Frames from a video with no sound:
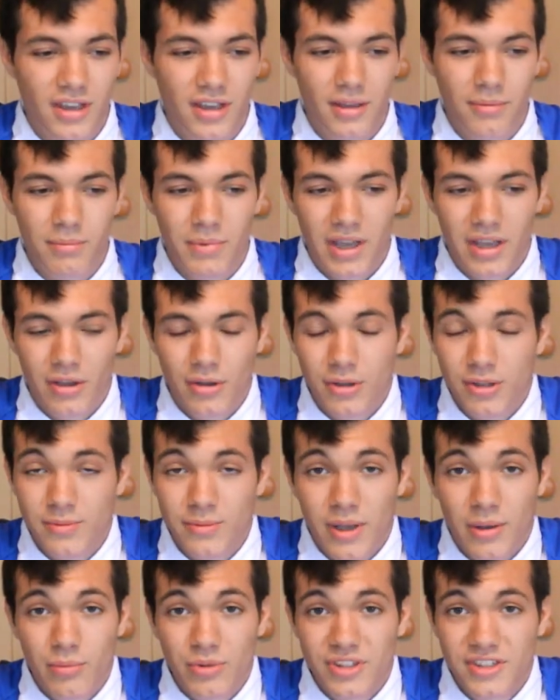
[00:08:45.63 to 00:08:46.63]
my host
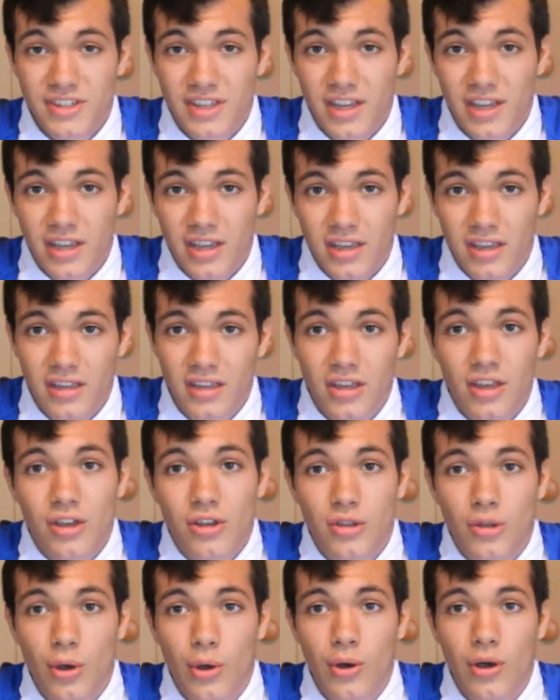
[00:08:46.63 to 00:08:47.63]
mom would say,
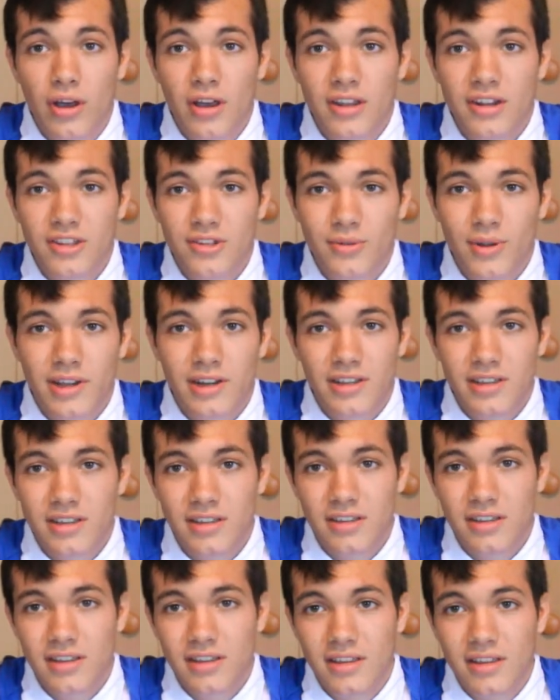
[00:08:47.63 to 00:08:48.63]
gohan is ready,
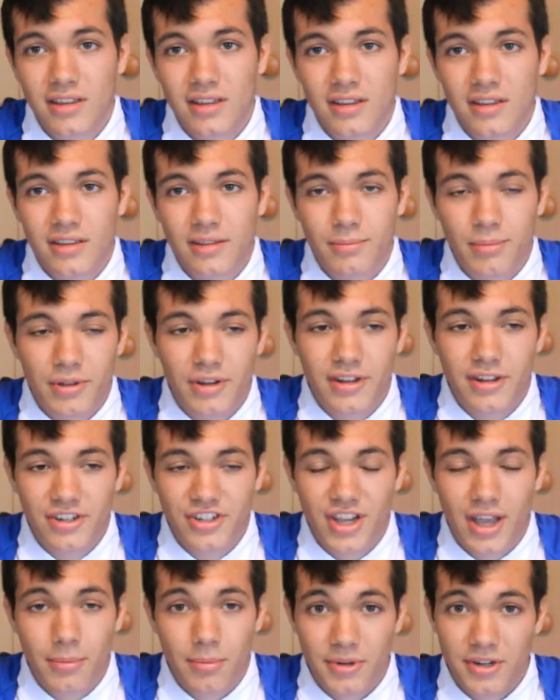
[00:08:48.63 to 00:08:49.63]
but in
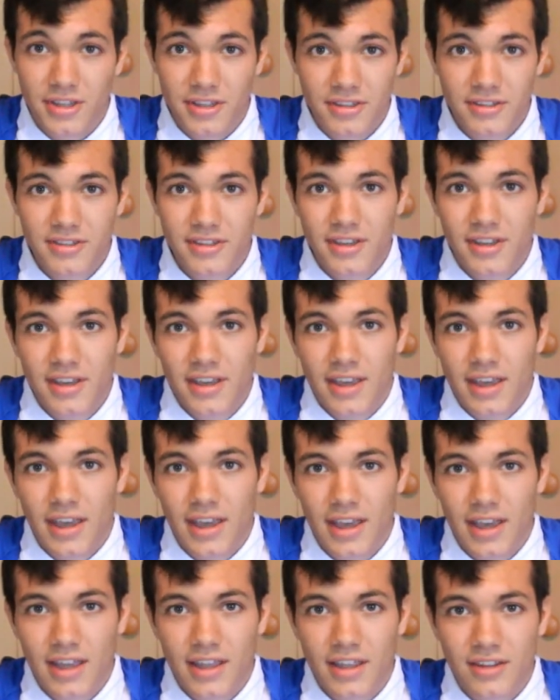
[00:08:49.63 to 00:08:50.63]
Japanese.
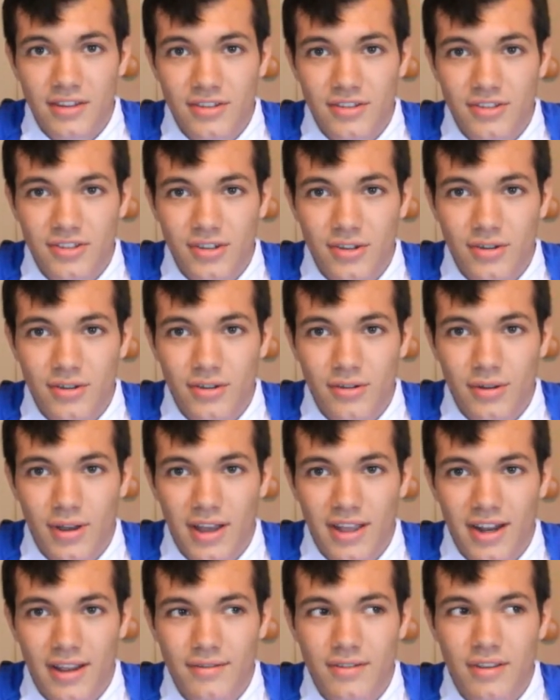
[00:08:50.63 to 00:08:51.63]
And so
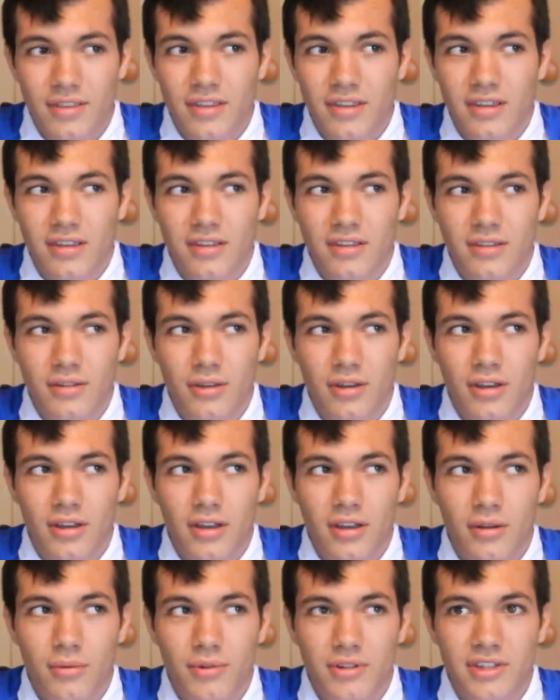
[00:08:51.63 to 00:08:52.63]
I'd have to think,
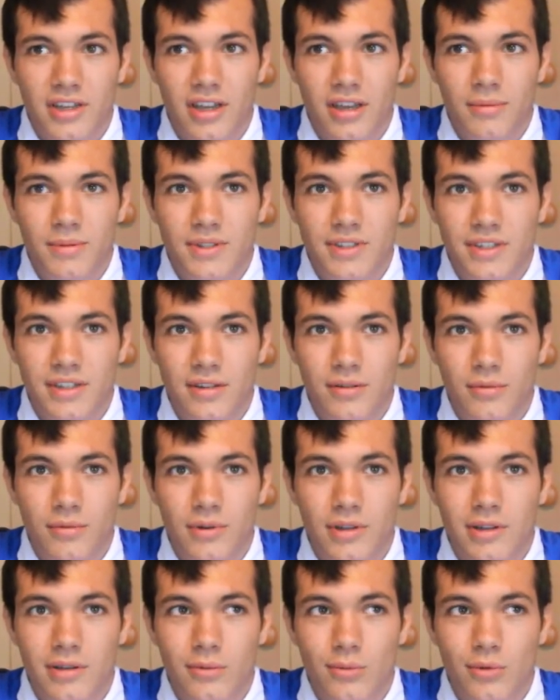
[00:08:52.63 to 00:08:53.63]
what time is it?
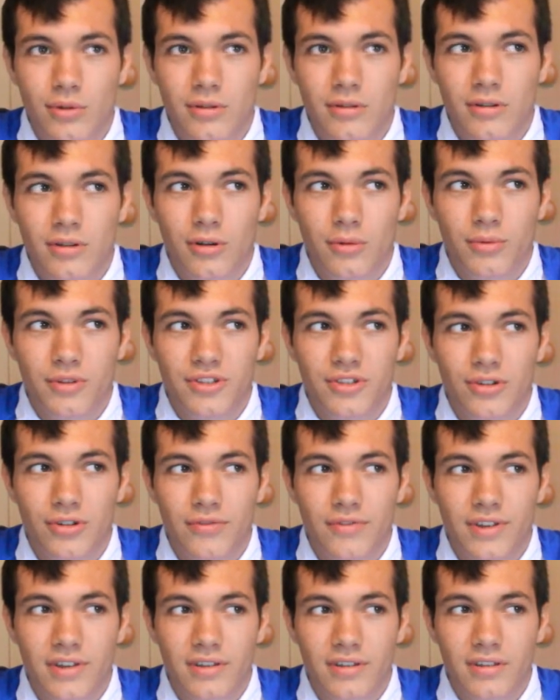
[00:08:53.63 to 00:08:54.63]
What are we
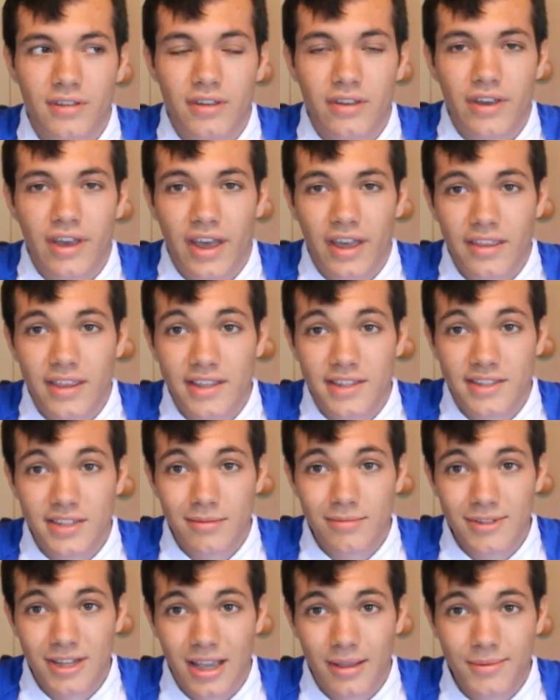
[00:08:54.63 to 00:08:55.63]
serving? And then
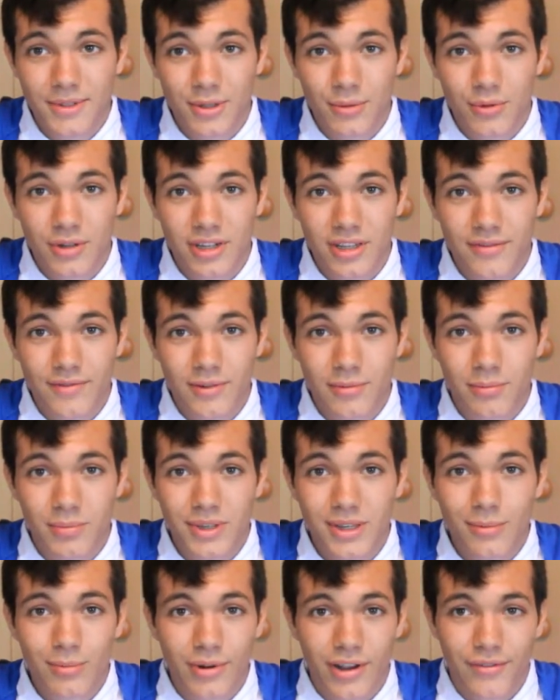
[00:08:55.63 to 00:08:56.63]
sometimes it wouldn't even
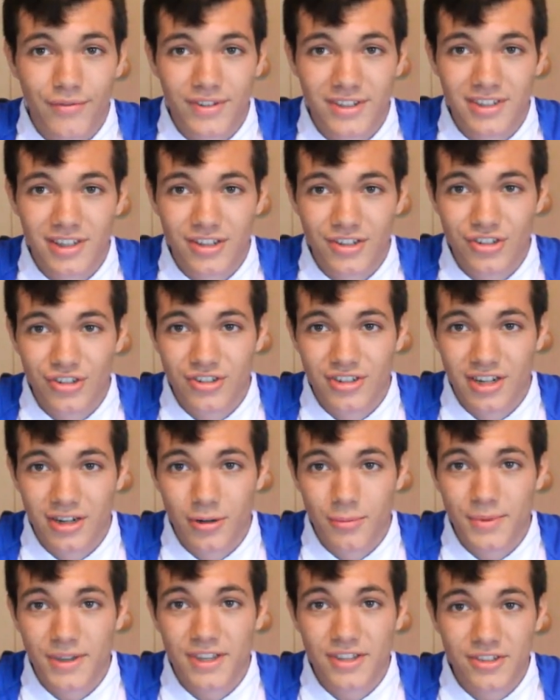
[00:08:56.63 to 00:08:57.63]
be breakfast, lunch, or dinner
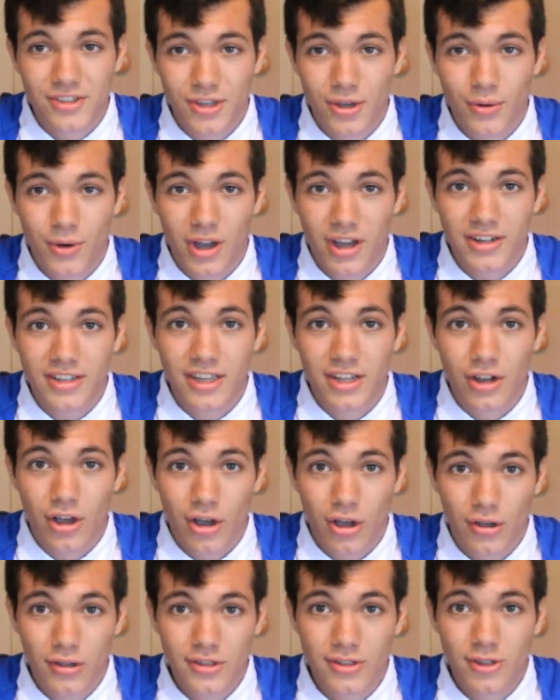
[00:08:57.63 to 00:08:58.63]
because gohan can
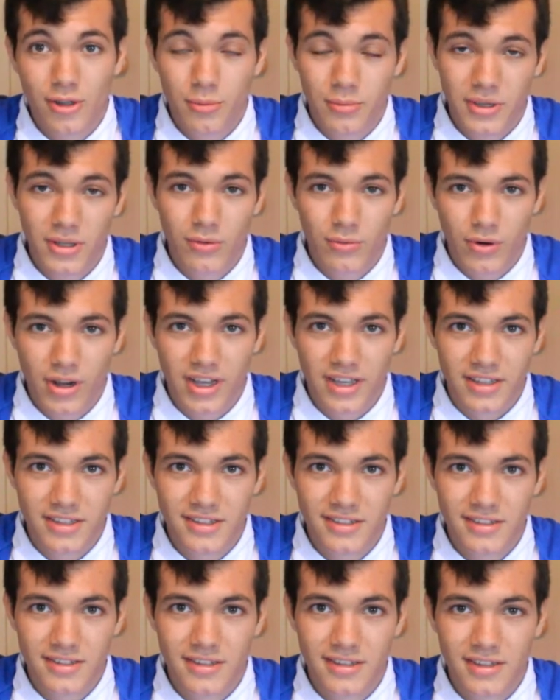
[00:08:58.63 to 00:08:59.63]
also mean
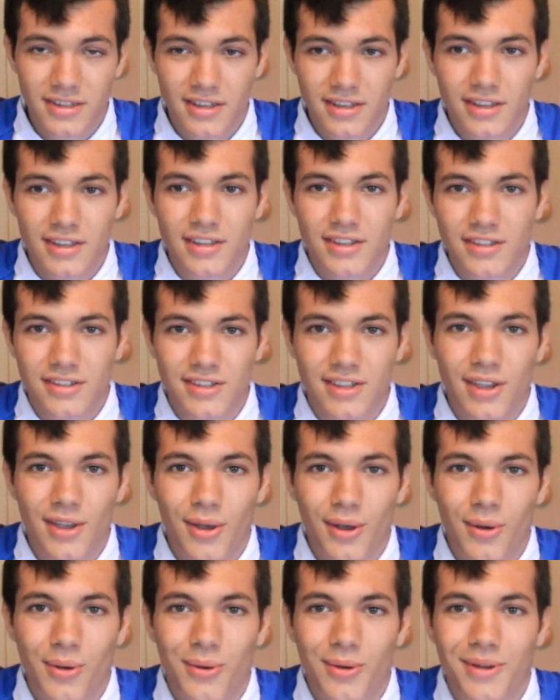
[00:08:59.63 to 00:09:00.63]
rice.
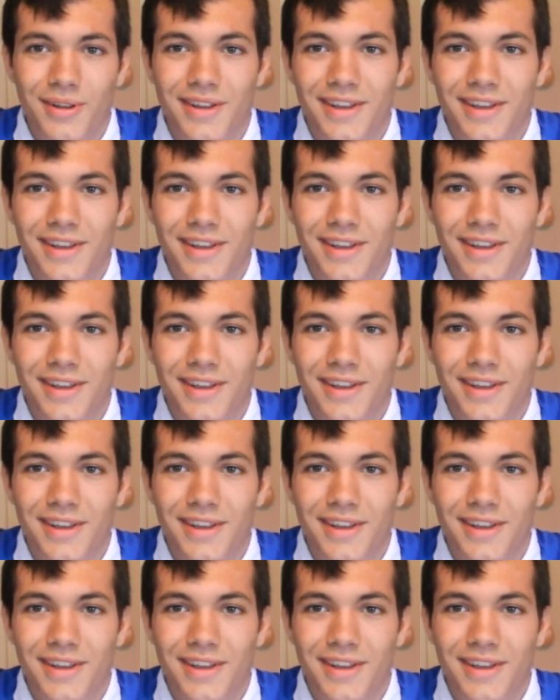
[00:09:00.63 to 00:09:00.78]
So